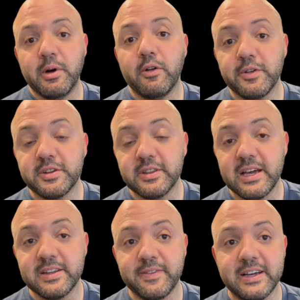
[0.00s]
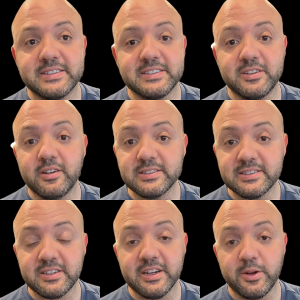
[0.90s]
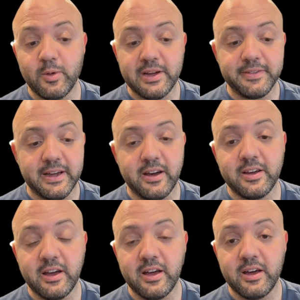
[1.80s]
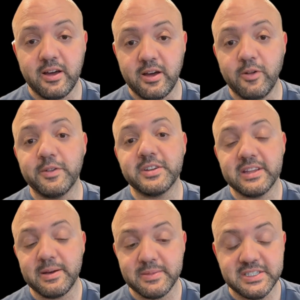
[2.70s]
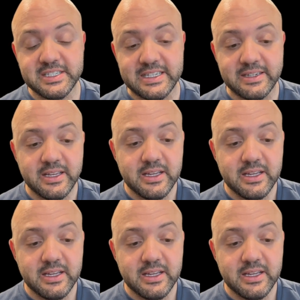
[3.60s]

over to that device, as long as it's on your Wi-Fi, uh, uh over to that machine.